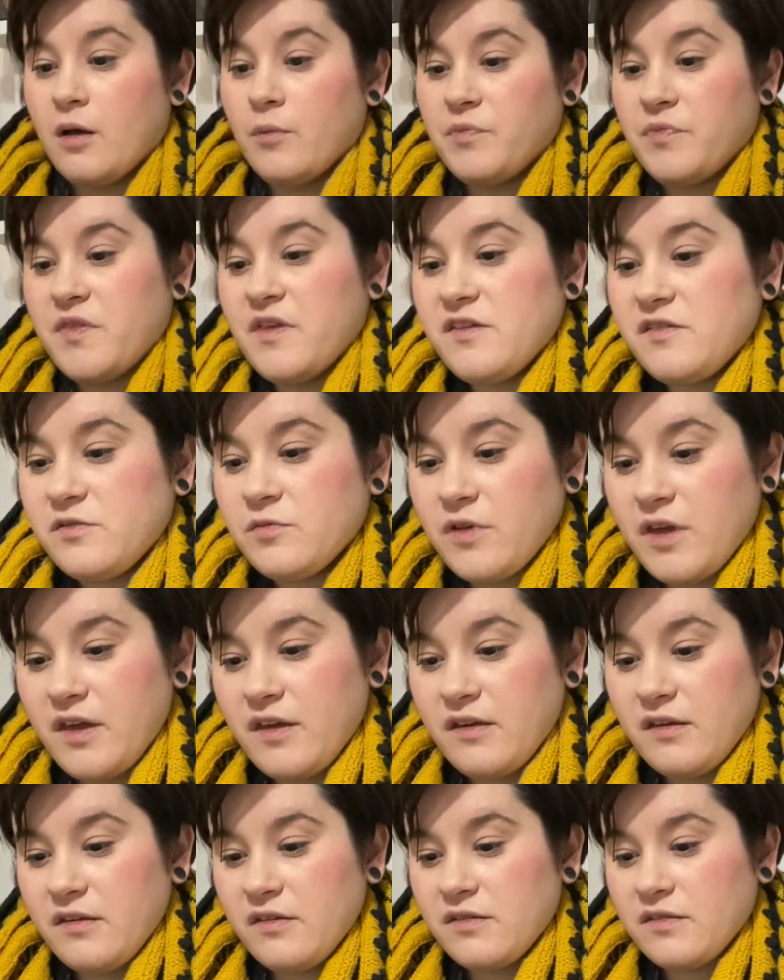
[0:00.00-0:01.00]
This
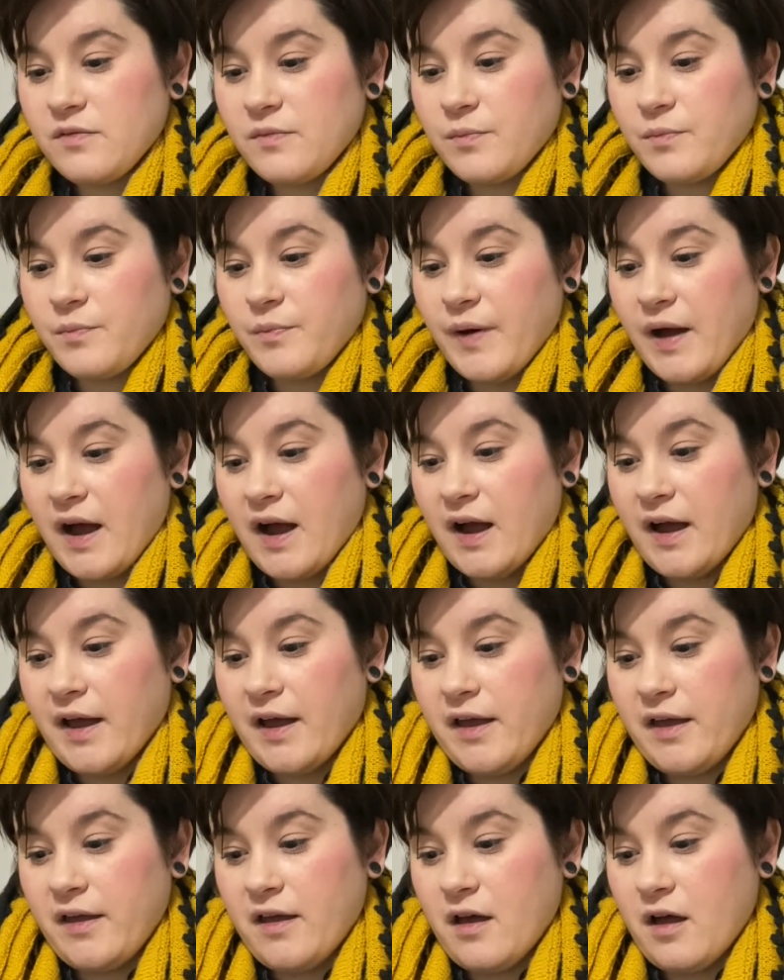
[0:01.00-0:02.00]
is
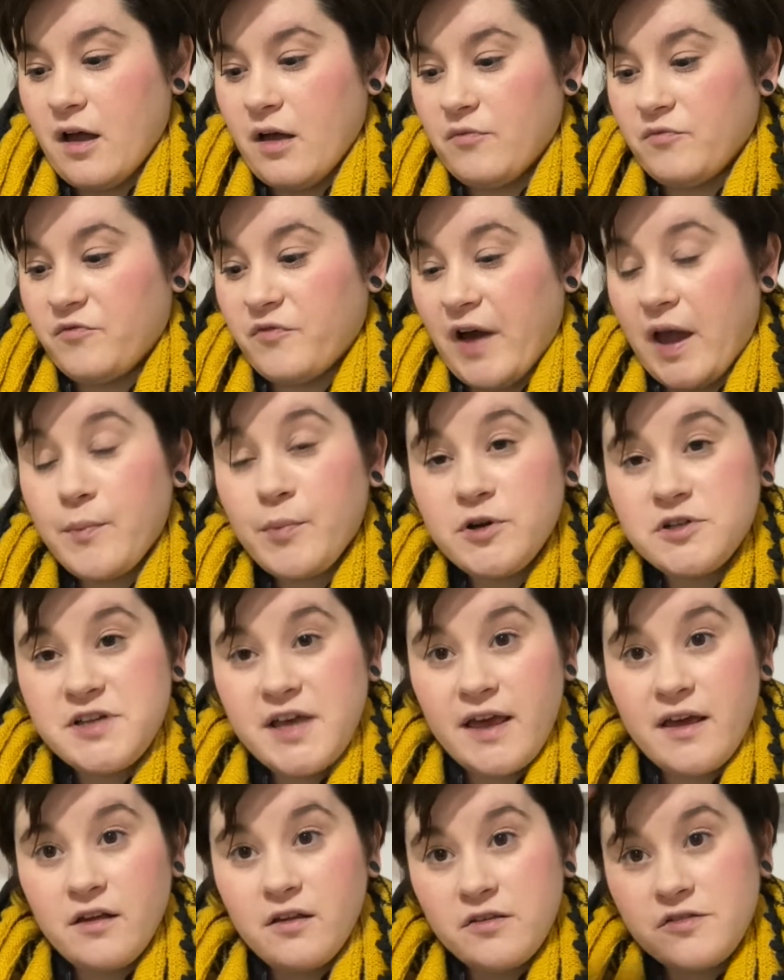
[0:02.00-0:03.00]
by Fiber
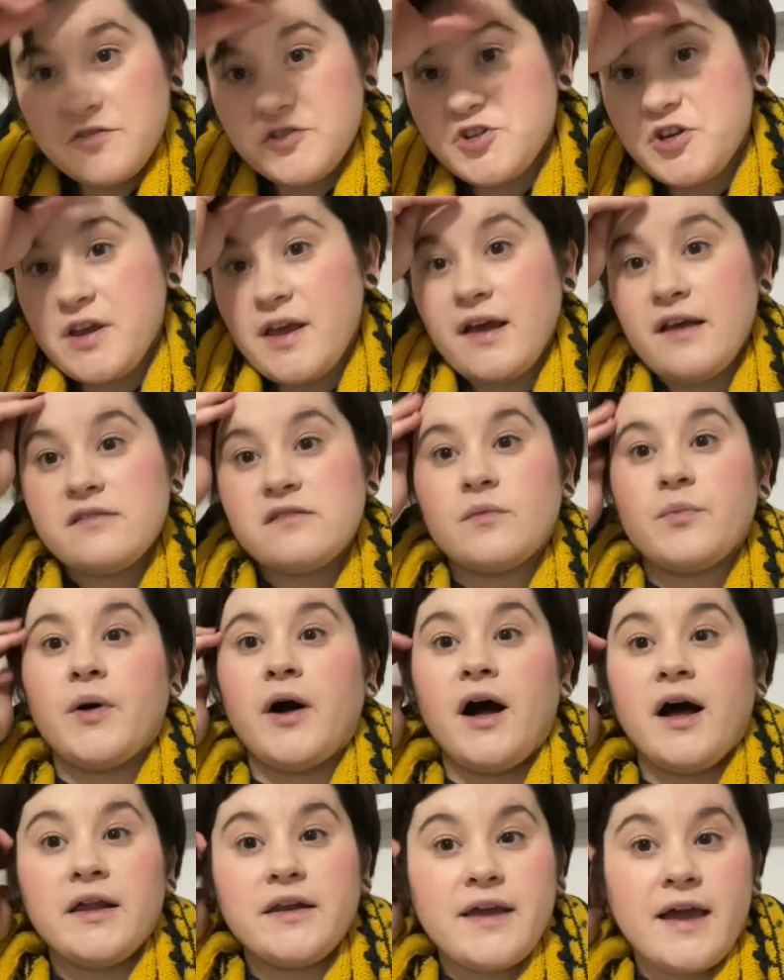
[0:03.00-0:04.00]
Tales. She has a
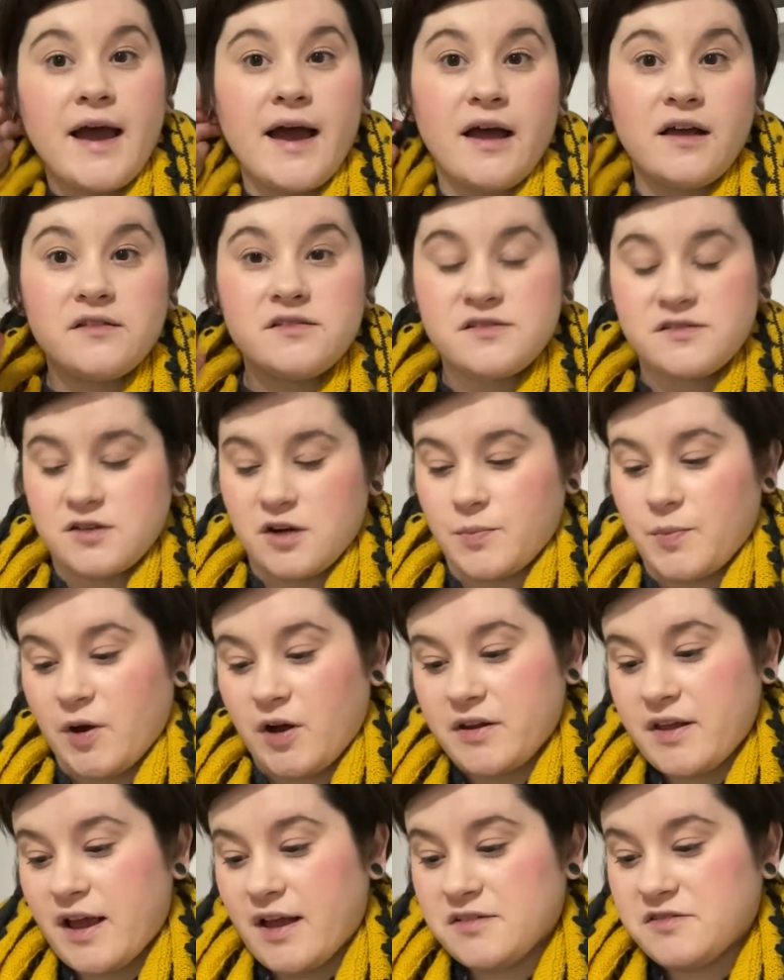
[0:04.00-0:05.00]
podcast. Her
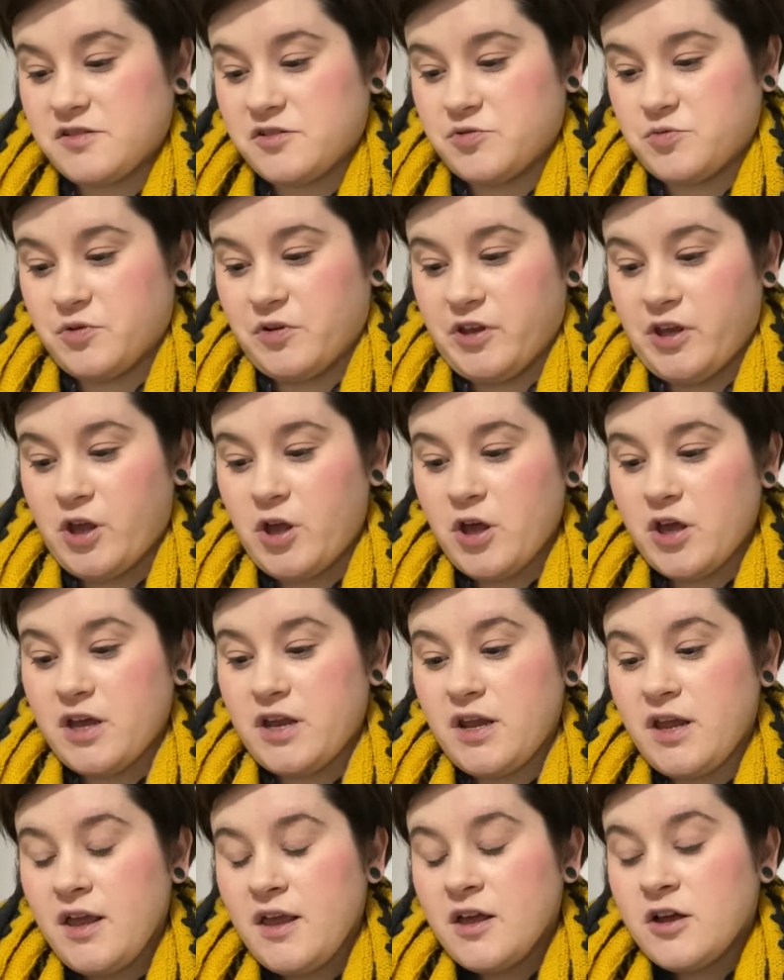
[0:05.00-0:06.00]
podcast is really
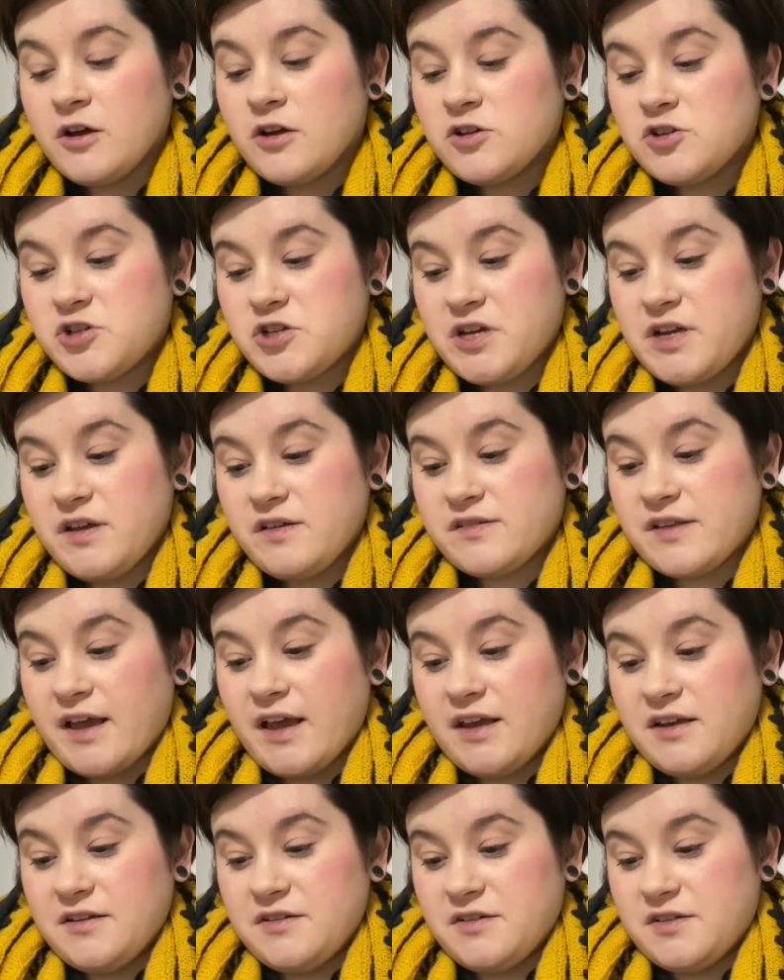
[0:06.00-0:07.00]
good. She's
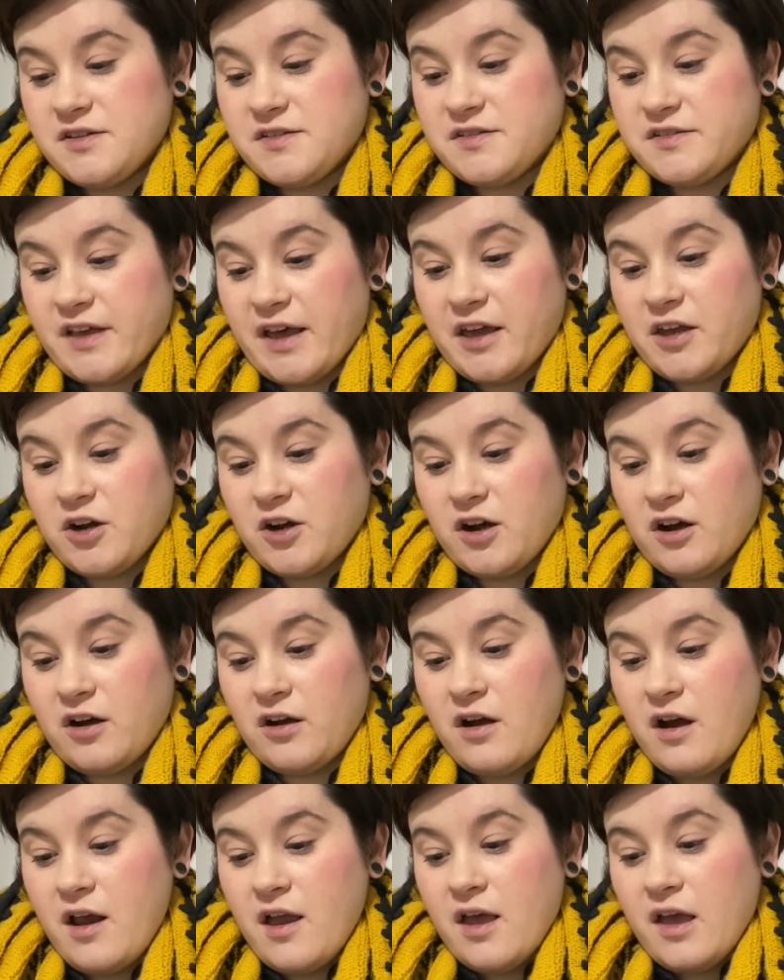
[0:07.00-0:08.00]
a
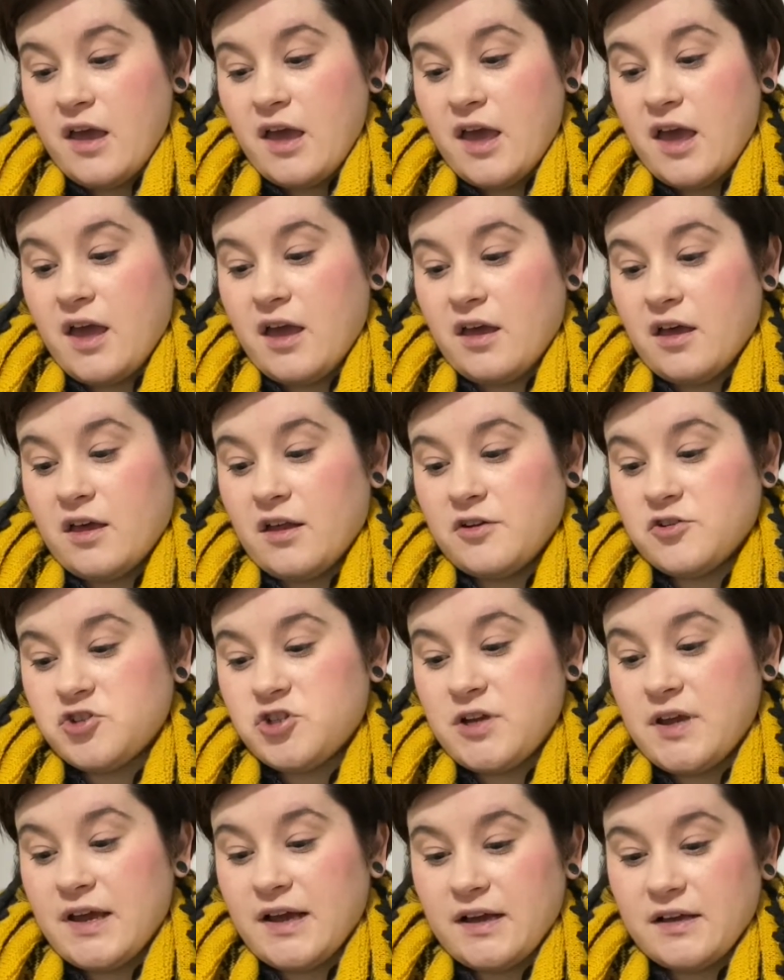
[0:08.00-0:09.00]
designer and
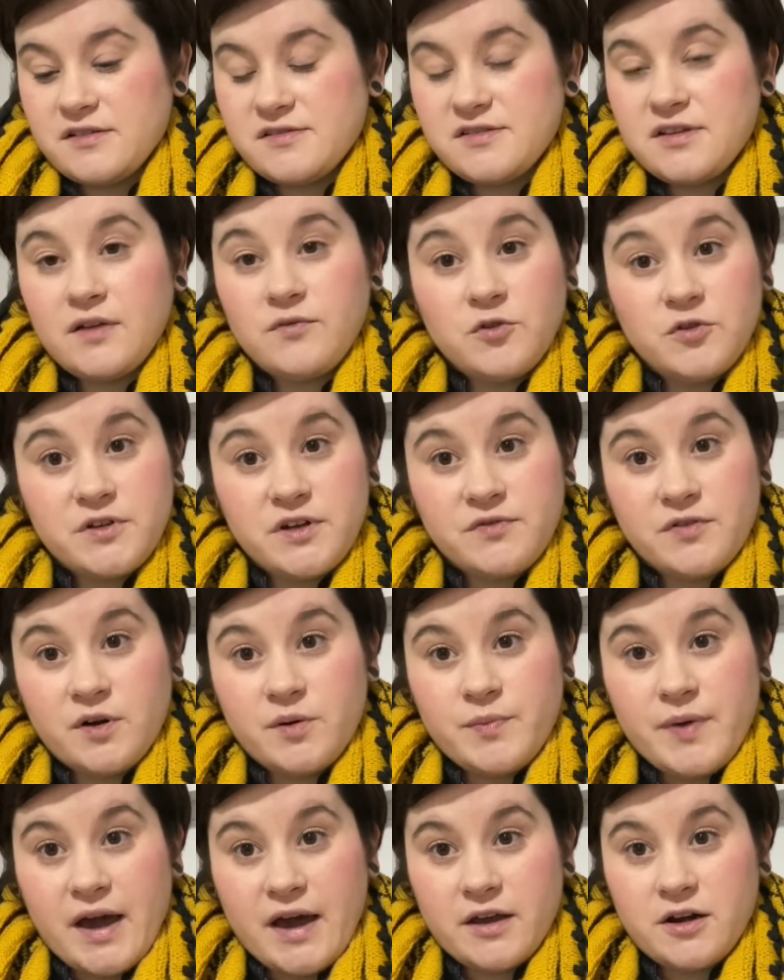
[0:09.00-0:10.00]
she has several
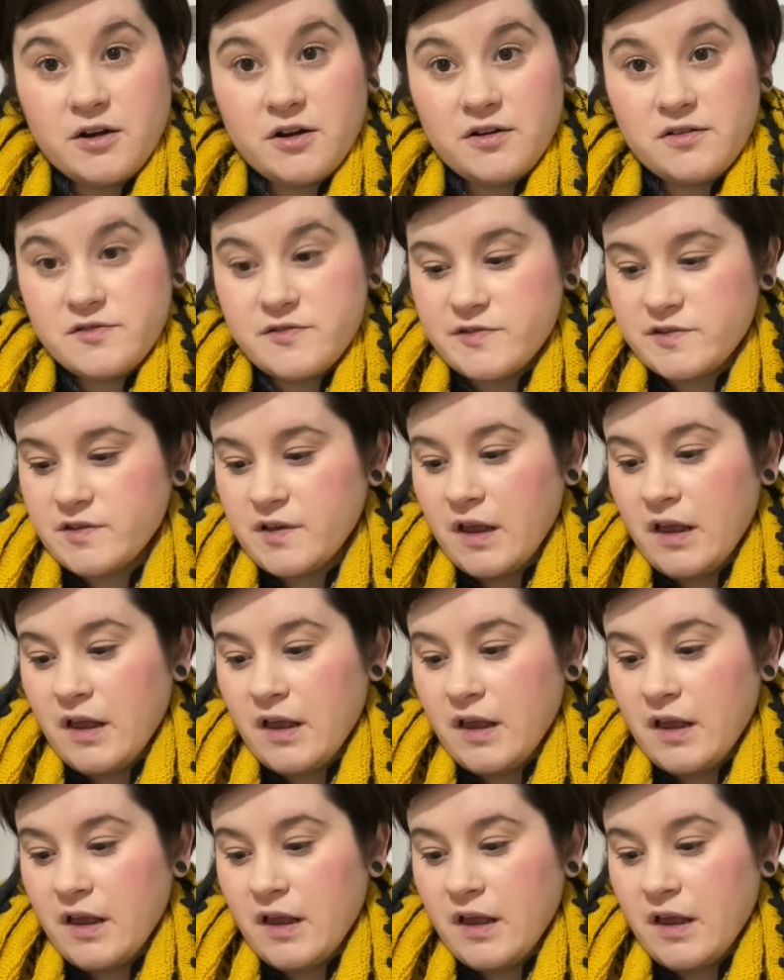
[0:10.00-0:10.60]
different patterns.